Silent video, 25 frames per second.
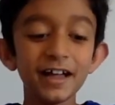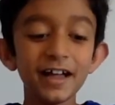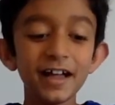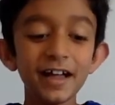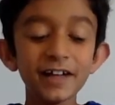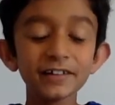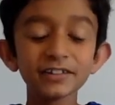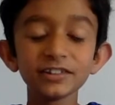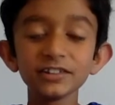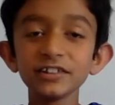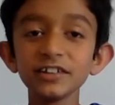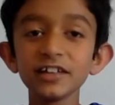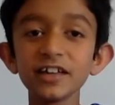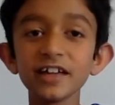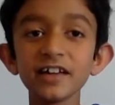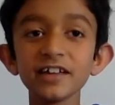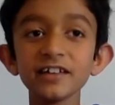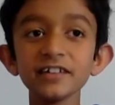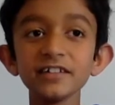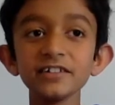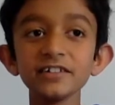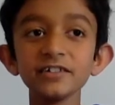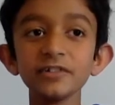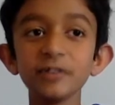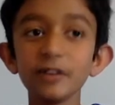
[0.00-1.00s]
And
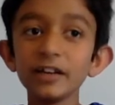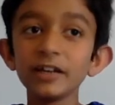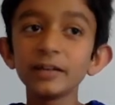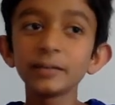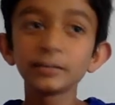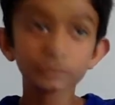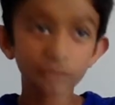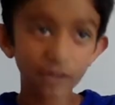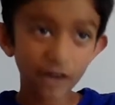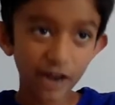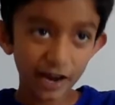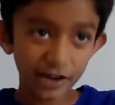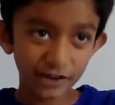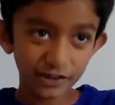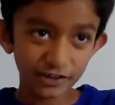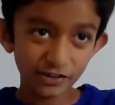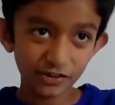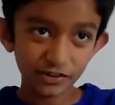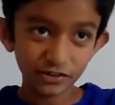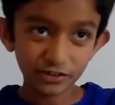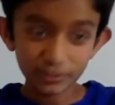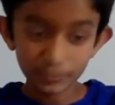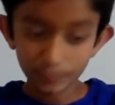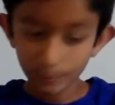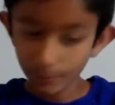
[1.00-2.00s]
then you end up crashing
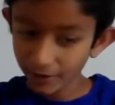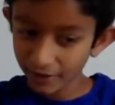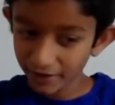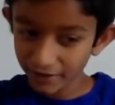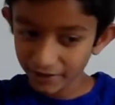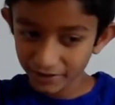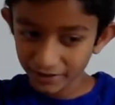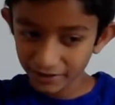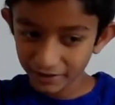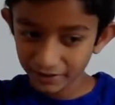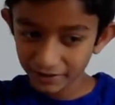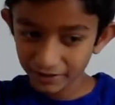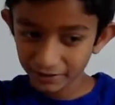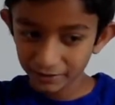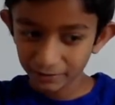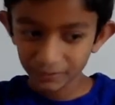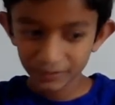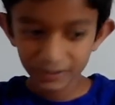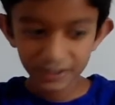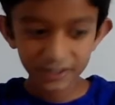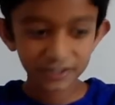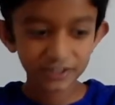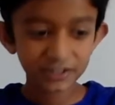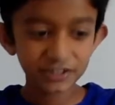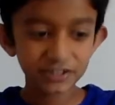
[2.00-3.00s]
on your bike,
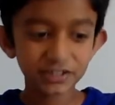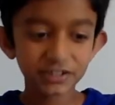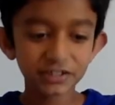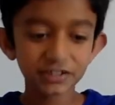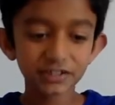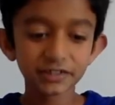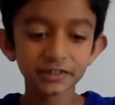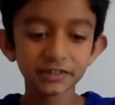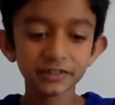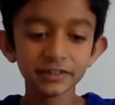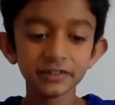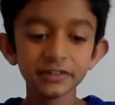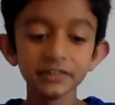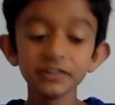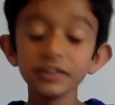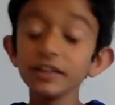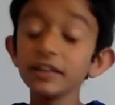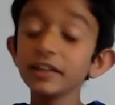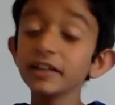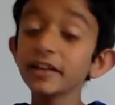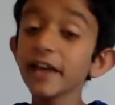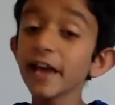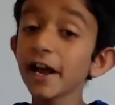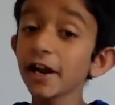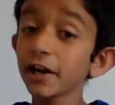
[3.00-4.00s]
which then
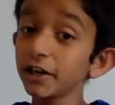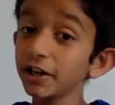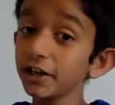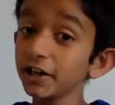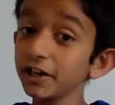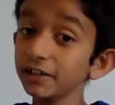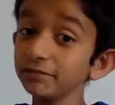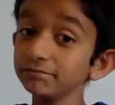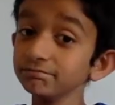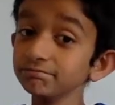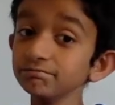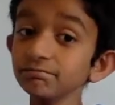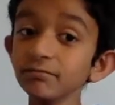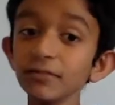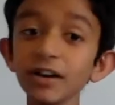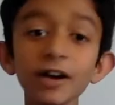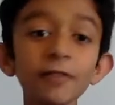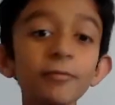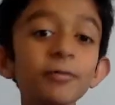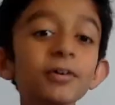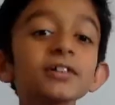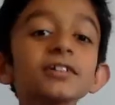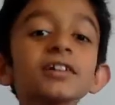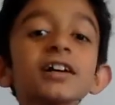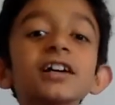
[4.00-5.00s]
you get hurt.
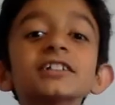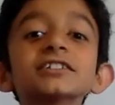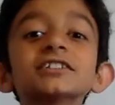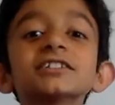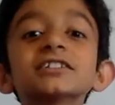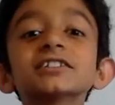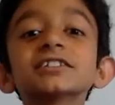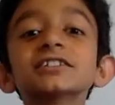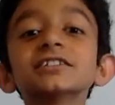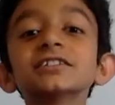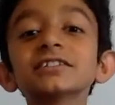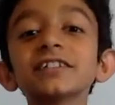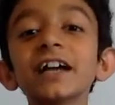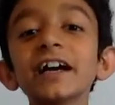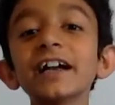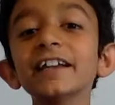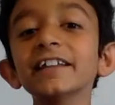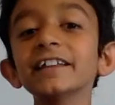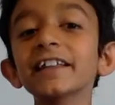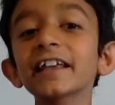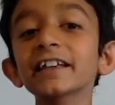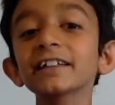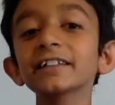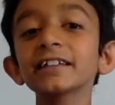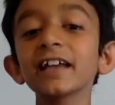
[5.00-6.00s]
Well, that's kind of
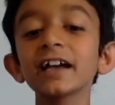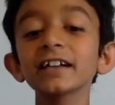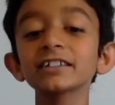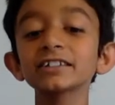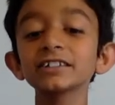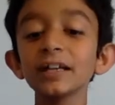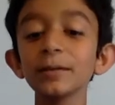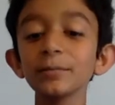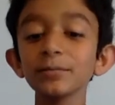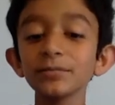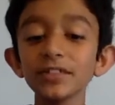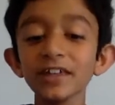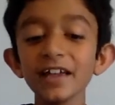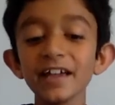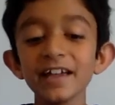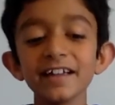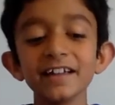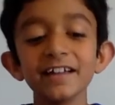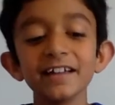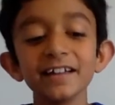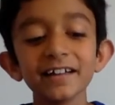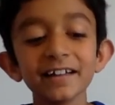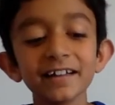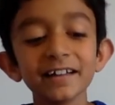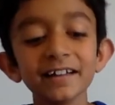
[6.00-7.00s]
the exact same
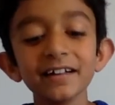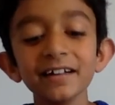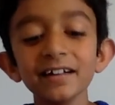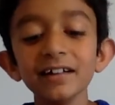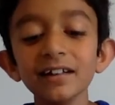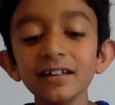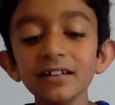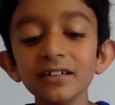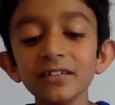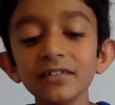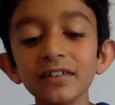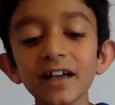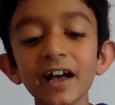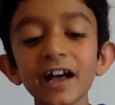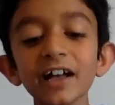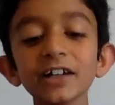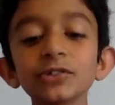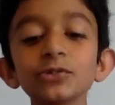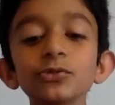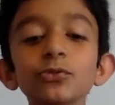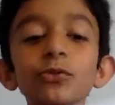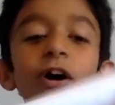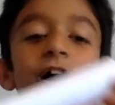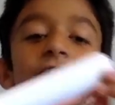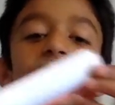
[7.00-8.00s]
thing.
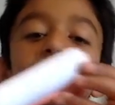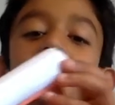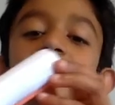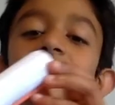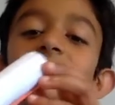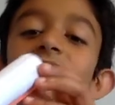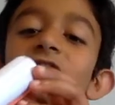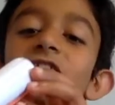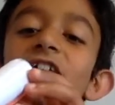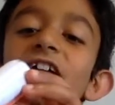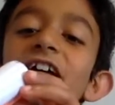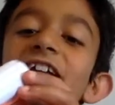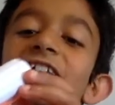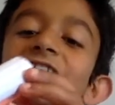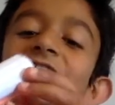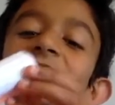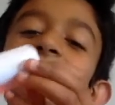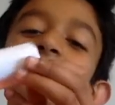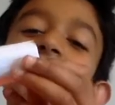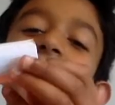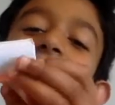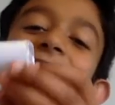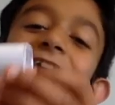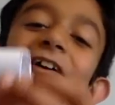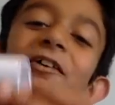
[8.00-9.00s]
That's why the front of
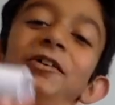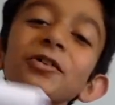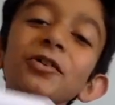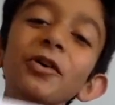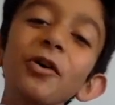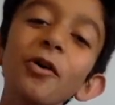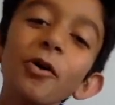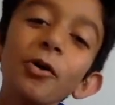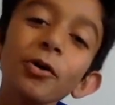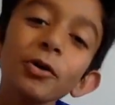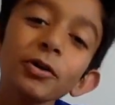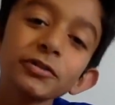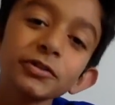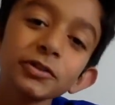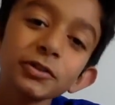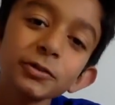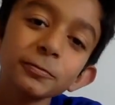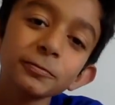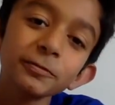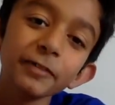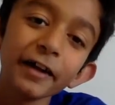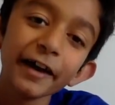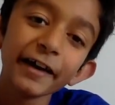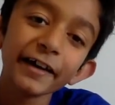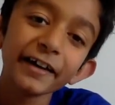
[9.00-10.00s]
my old hoop
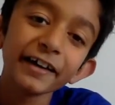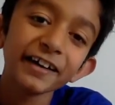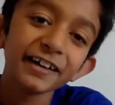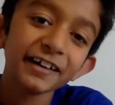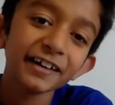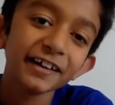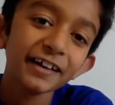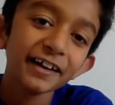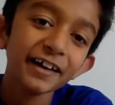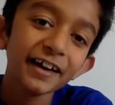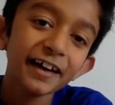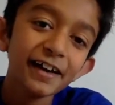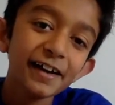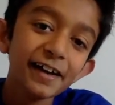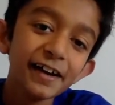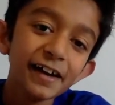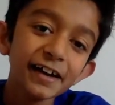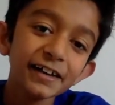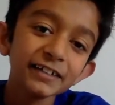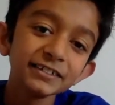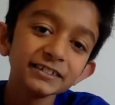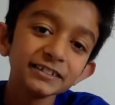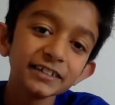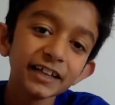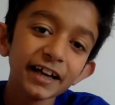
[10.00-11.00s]
gutter
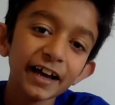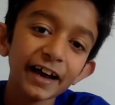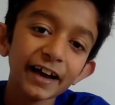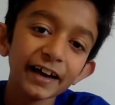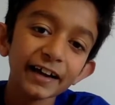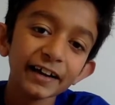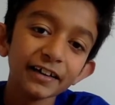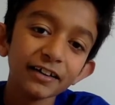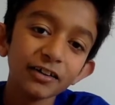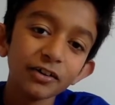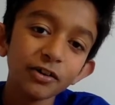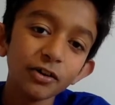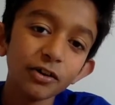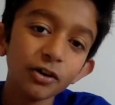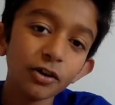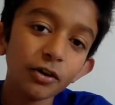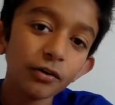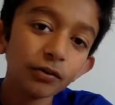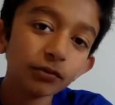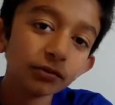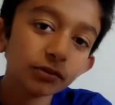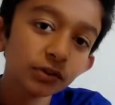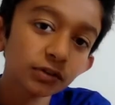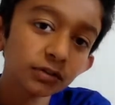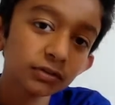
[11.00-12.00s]
has that,
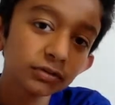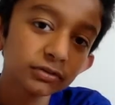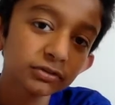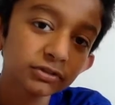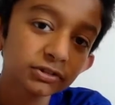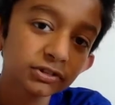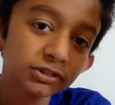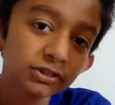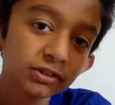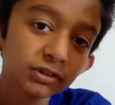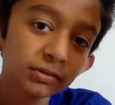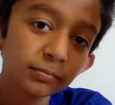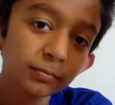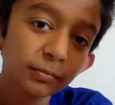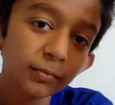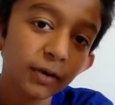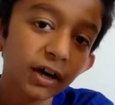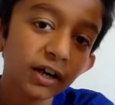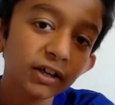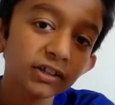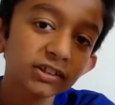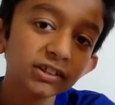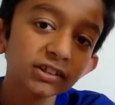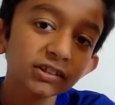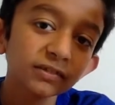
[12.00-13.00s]
all those
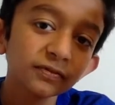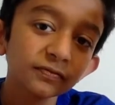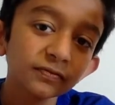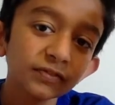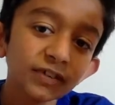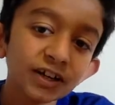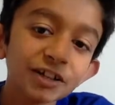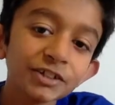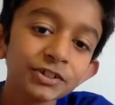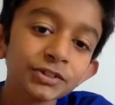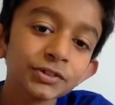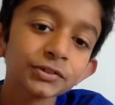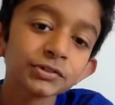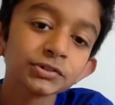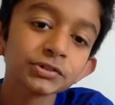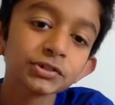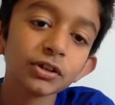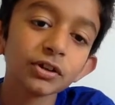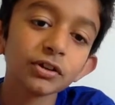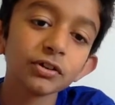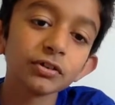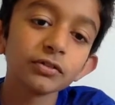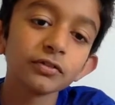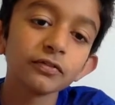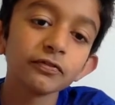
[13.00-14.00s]
marks at the front, so it's
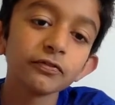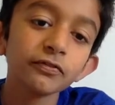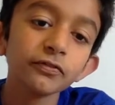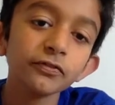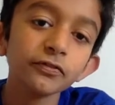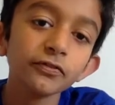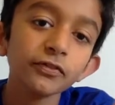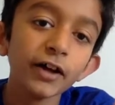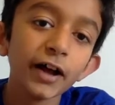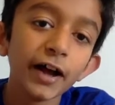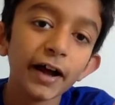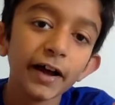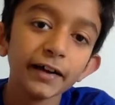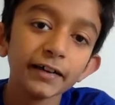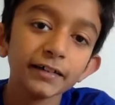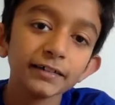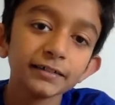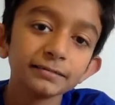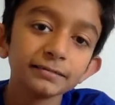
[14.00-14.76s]
all flat.